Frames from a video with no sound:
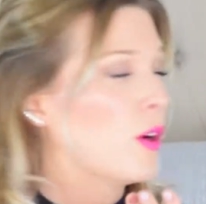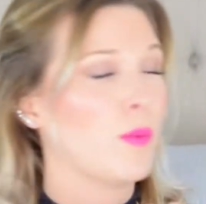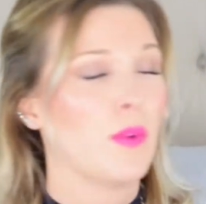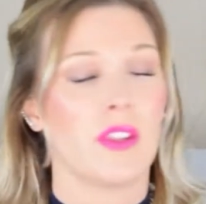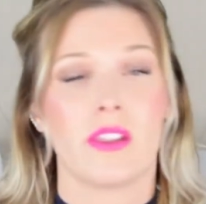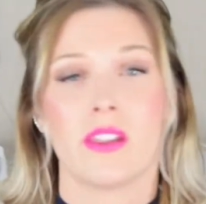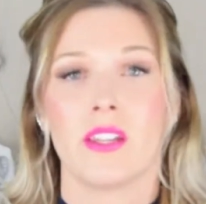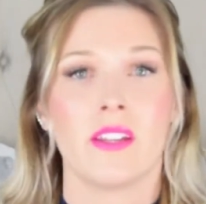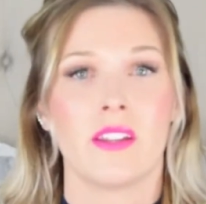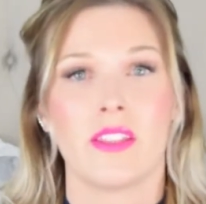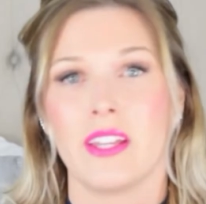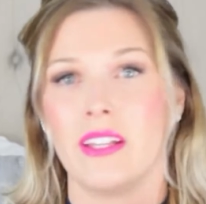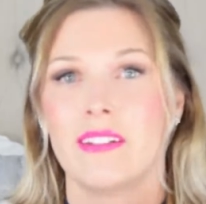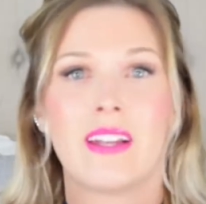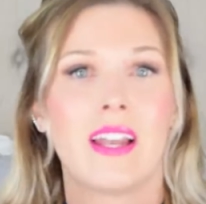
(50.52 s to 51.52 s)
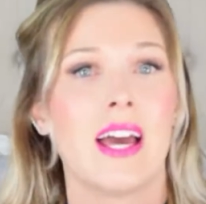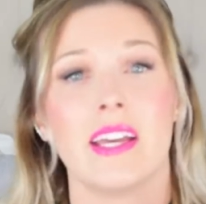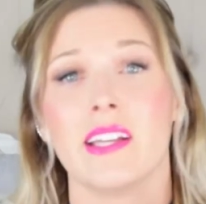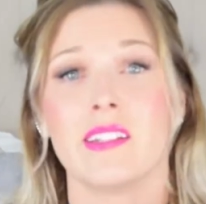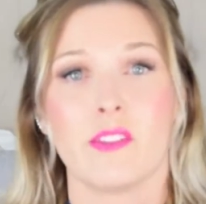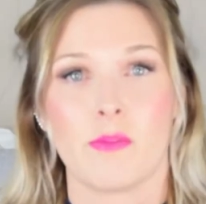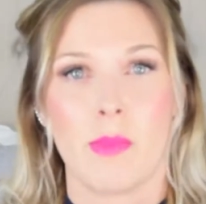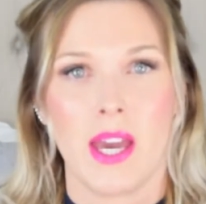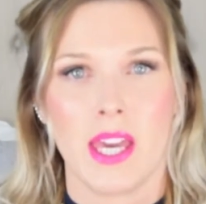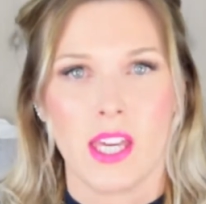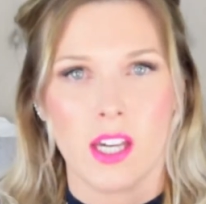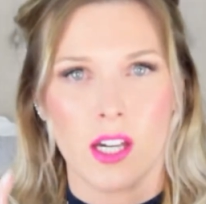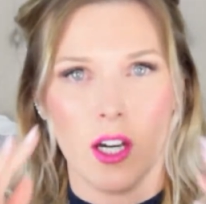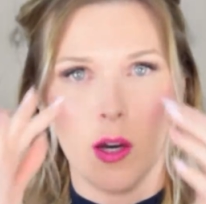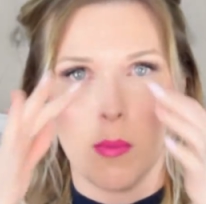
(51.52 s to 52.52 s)
up with these layers of
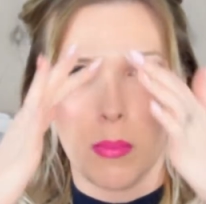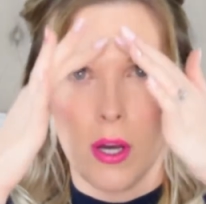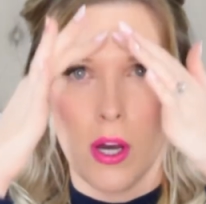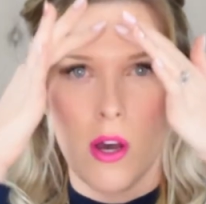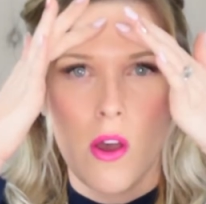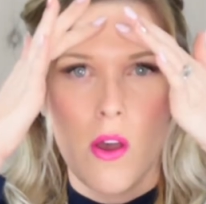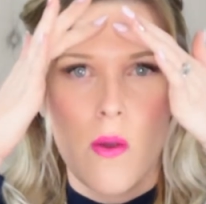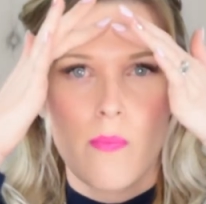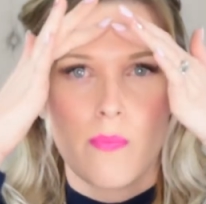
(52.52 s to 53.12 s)
makeup, but